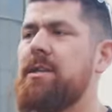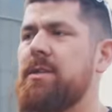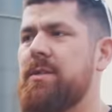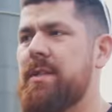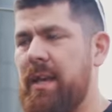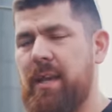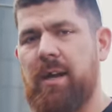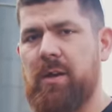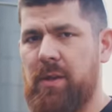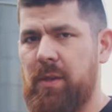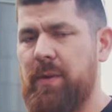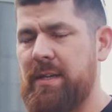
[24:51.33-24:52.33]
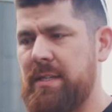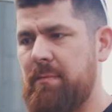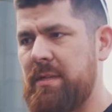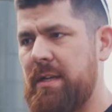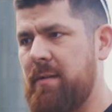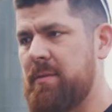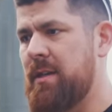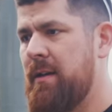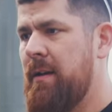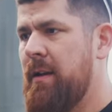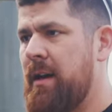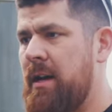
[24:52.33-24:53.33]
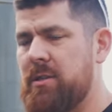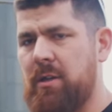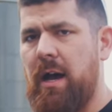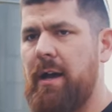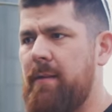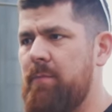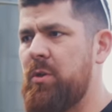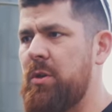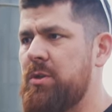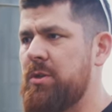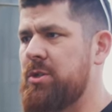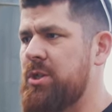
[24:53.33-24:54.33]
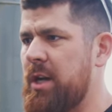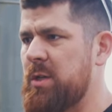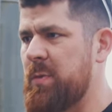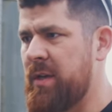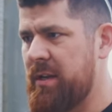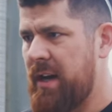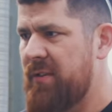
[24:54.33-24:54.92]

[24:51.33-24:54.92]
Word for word: do take it out all the way sometimes. I use your judgment.